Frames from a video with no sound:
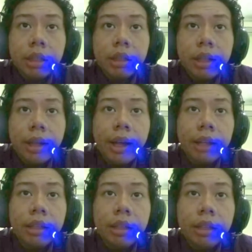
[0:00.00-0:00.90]

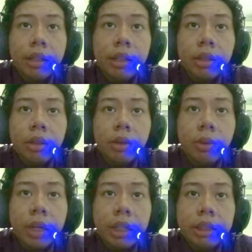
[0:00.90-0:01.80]
that to
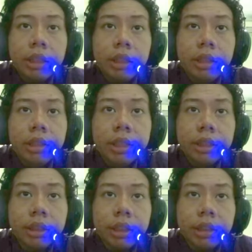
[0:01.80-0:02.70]
get
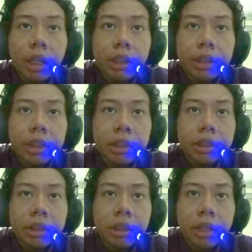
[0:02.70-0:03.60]
these net
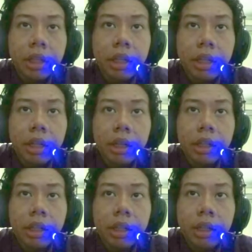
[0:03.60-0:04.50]
charges here and
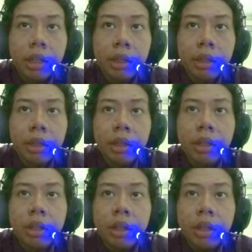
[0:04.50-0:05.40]
here,
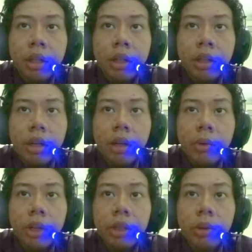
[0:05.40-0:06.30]

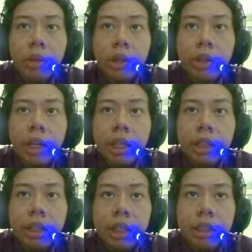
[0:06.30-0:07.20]
we need to
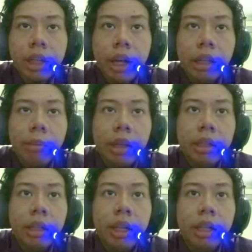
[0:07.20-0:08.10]
locate each
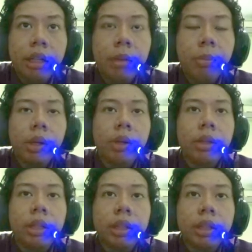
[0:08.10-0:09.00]
element in the
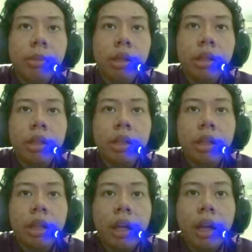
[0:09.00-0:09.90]
periodic table
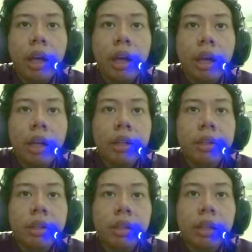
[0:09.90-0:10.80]

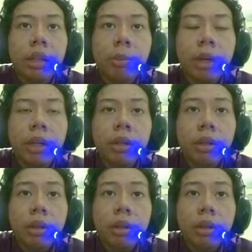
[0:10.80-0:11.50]
and determine